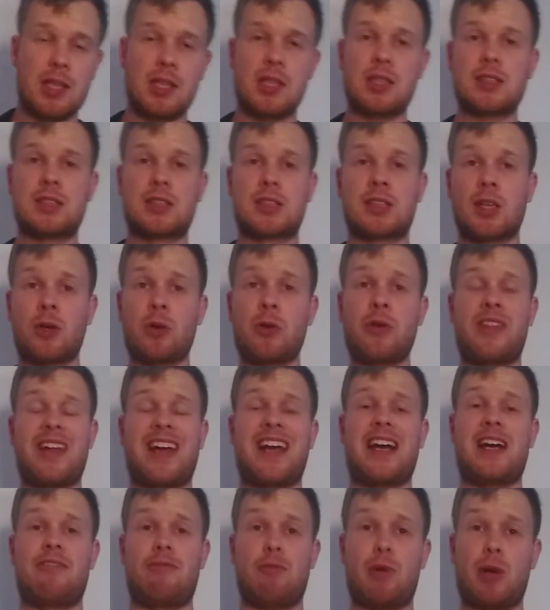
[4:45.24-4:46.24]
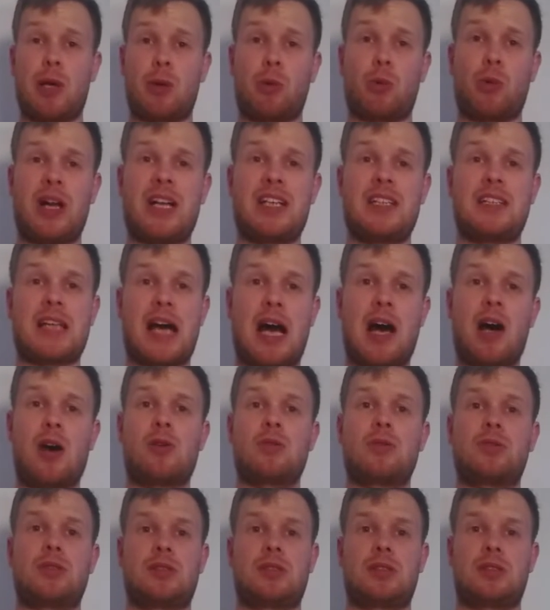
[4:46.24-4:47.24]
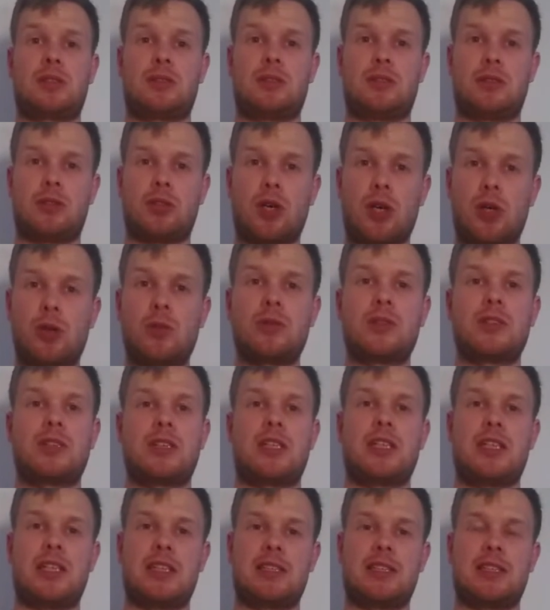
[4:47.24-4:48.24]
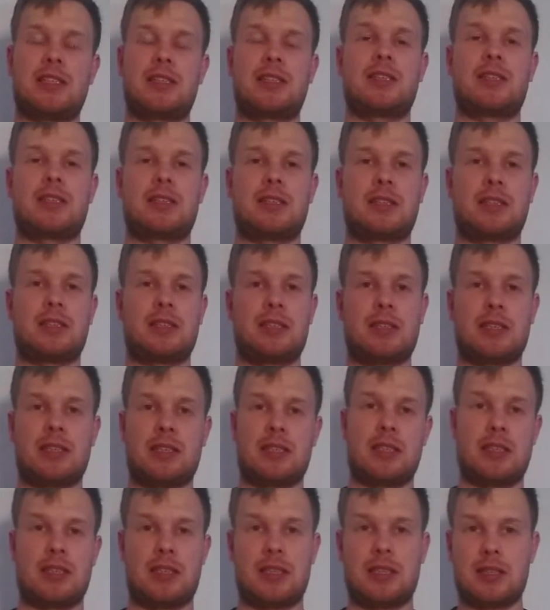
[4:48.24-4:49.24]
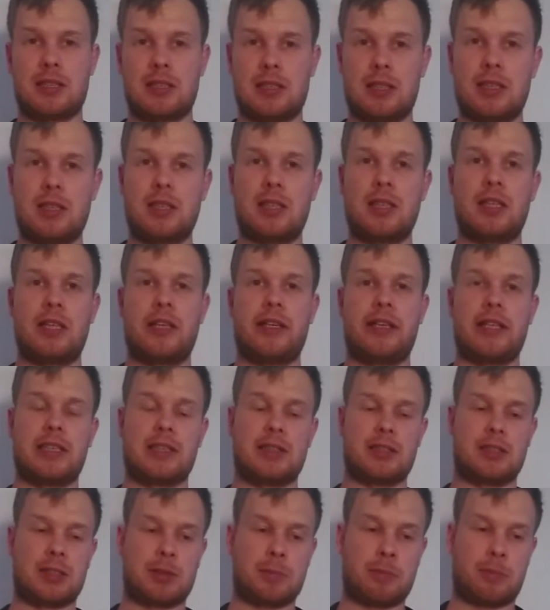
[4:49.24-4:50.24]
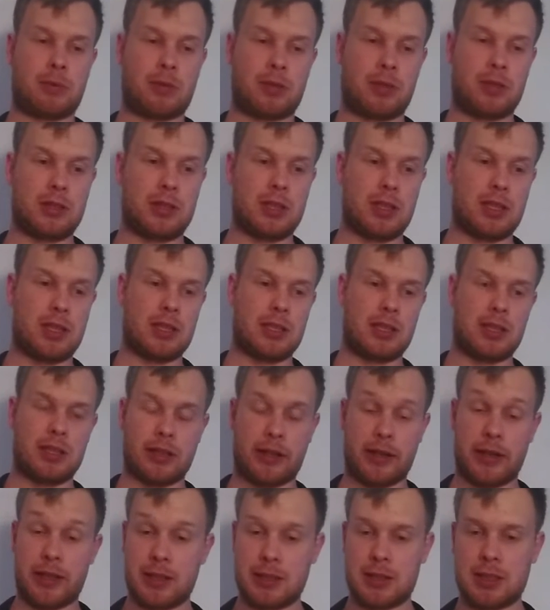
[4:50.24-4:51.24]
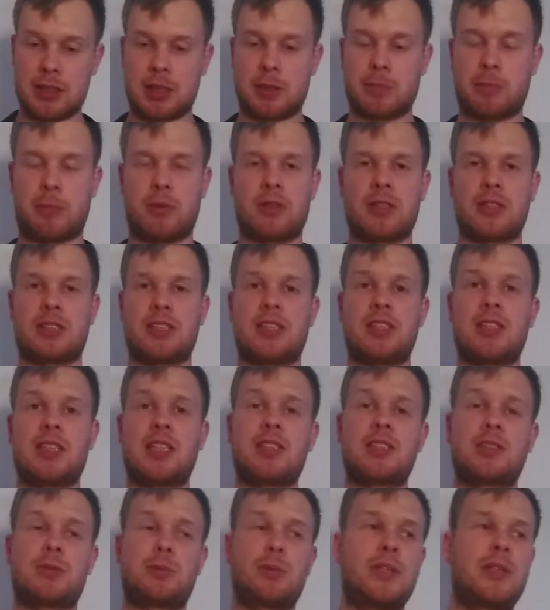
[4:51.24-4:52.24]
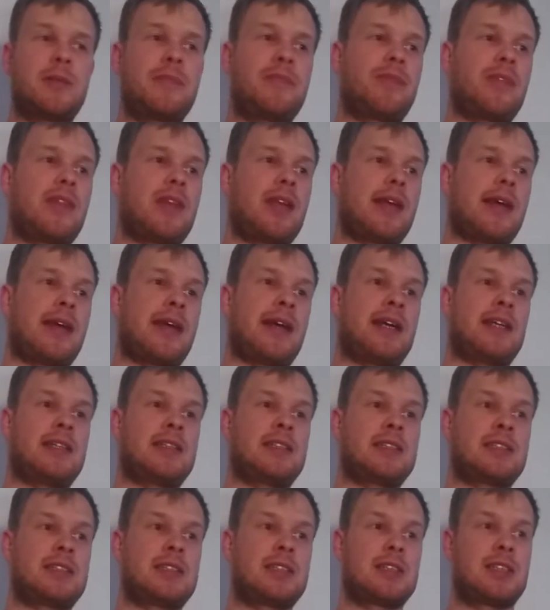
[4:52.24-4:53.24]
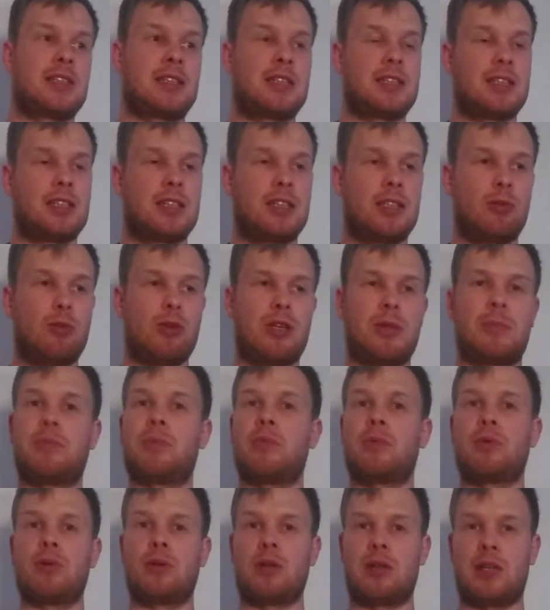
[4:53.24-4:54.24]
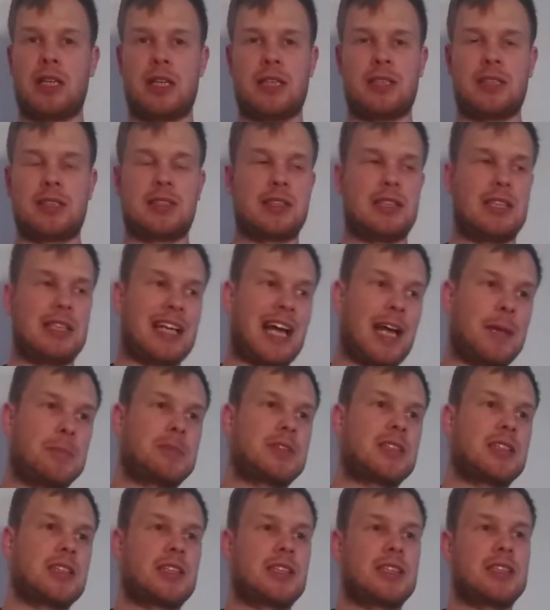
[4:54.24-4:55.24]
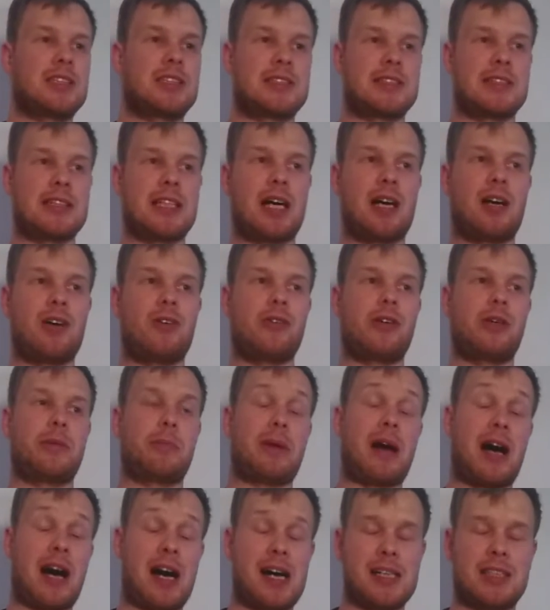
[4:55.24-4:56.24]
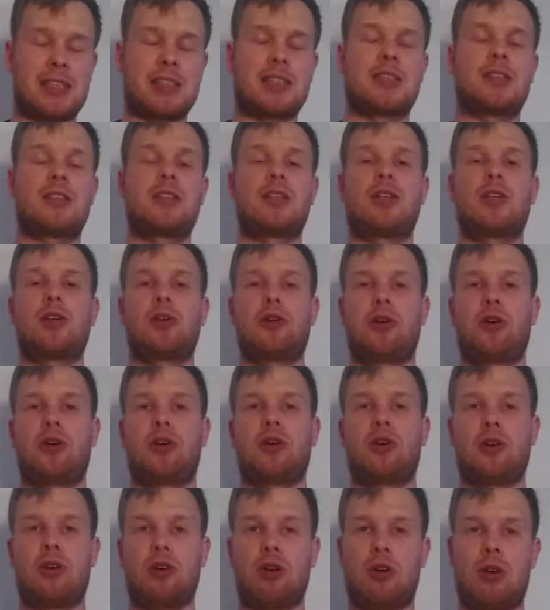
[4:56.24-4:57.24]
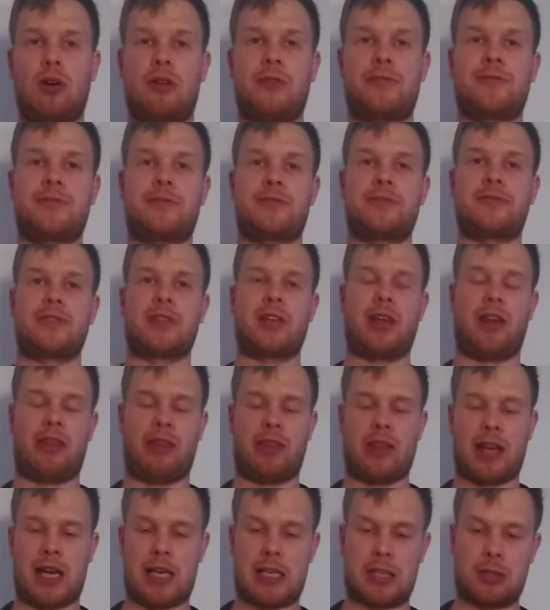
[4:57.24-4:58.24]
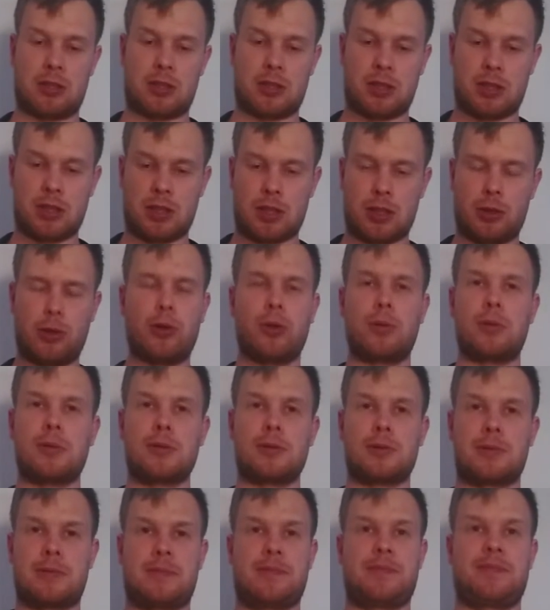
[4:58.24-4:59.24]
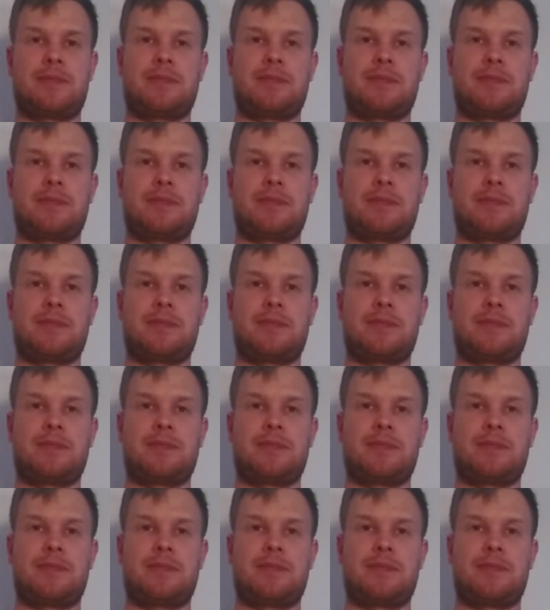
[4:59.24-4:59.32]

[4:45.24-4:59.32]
So they are well known in the sports industry, and Red Bull and Leipzig is now a part of their whole